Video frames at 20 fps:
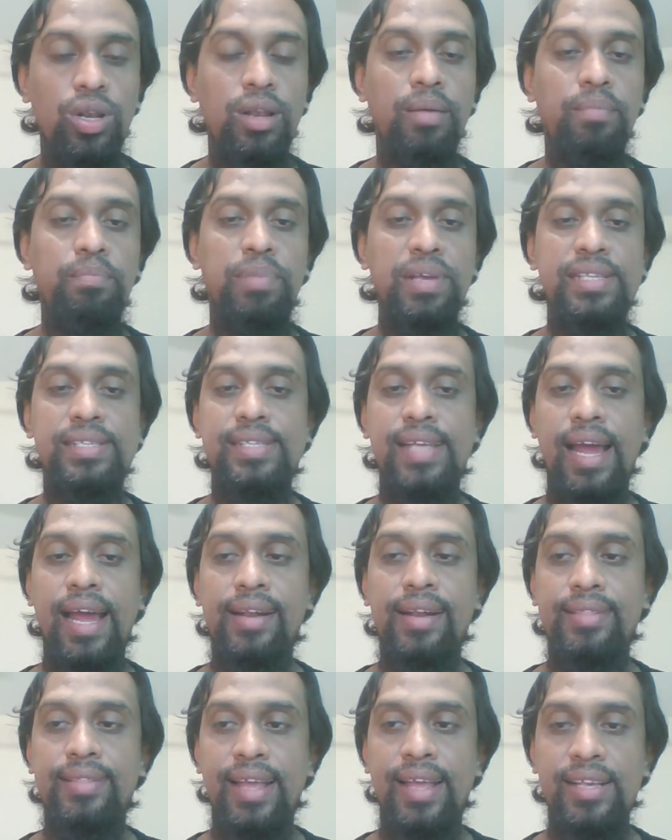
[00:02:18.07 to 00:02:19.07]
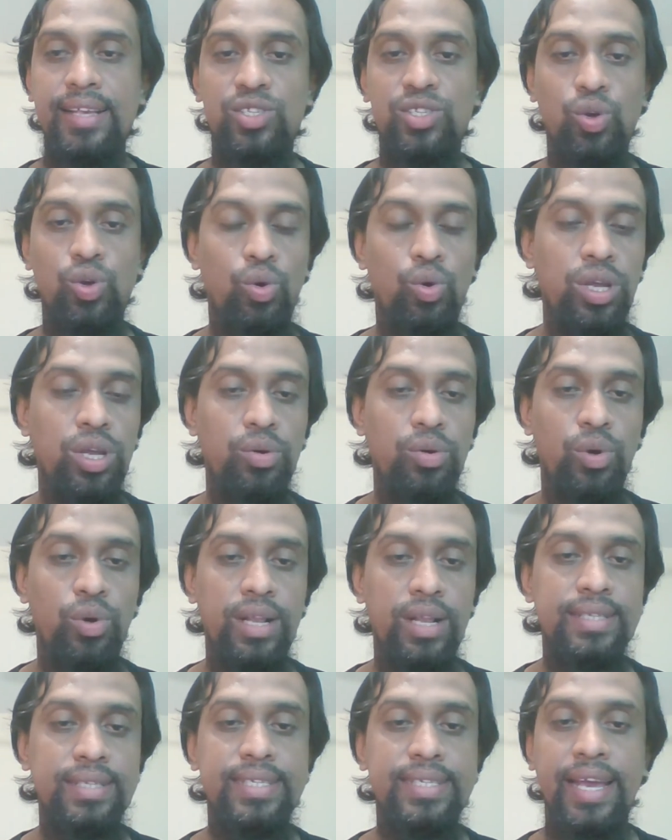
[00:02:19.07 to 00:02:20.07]
Beside this, we will
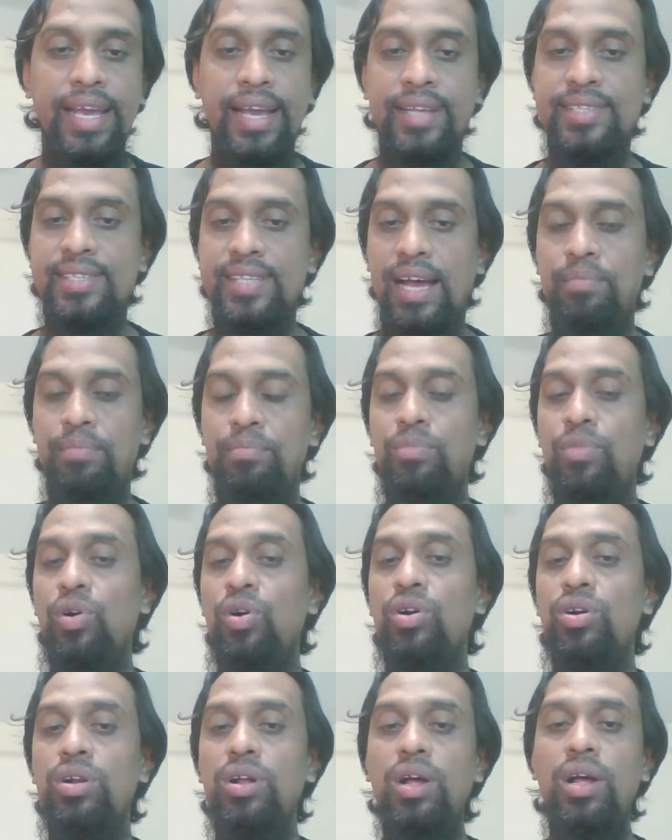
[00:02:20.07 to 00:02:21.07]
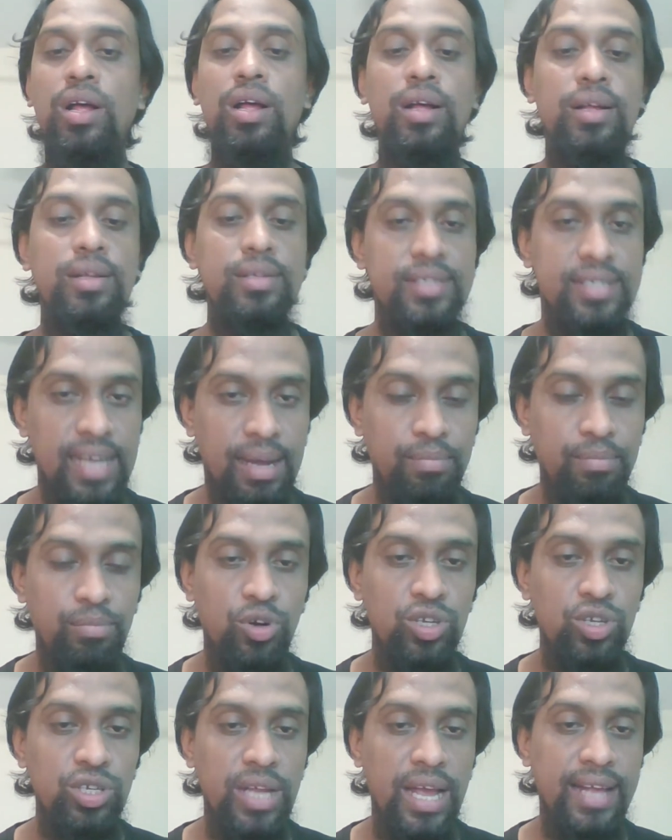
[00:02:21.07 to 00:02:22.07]
check some more some
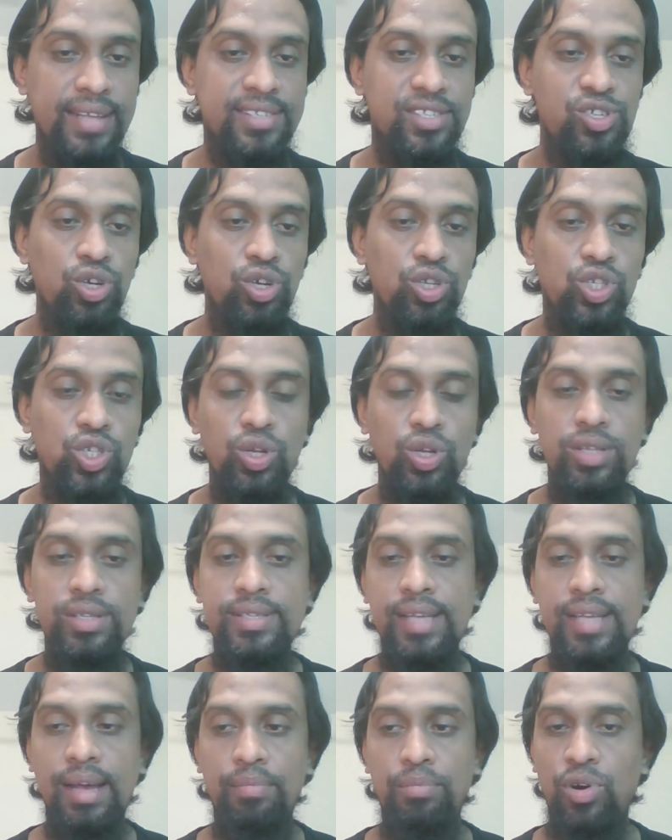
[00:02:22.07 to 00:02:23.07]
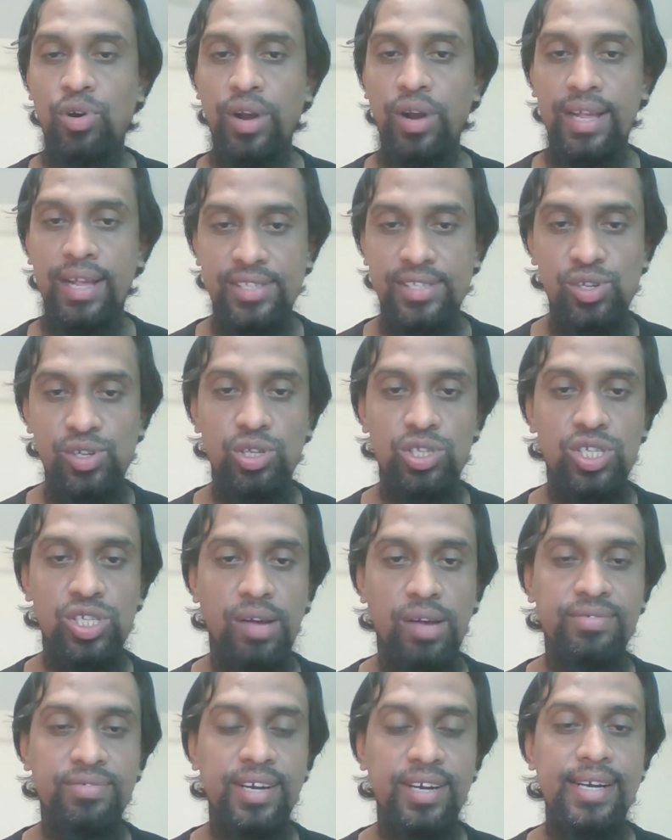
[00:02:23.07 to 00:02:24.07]
more S E O tools, some more S E O
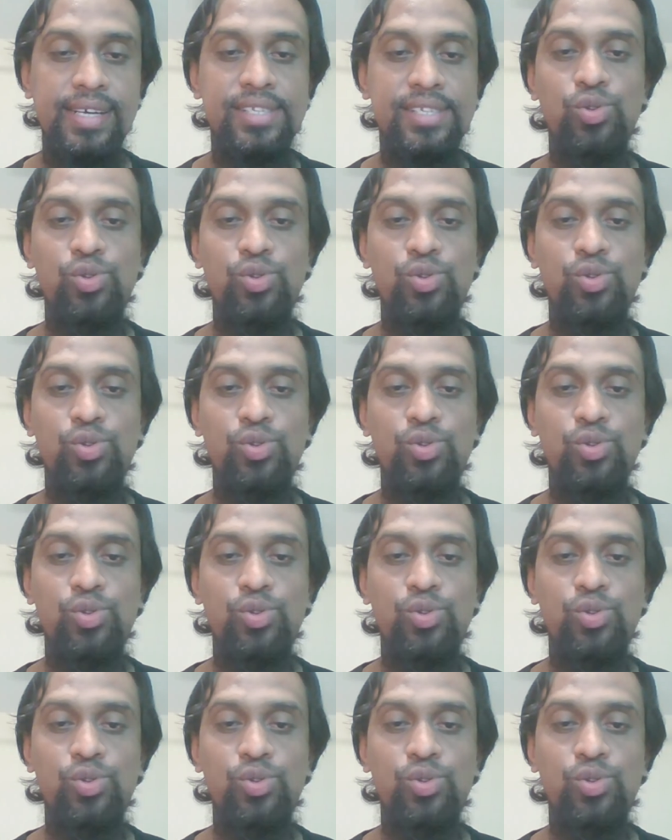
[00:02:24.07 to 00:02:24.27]
softwares.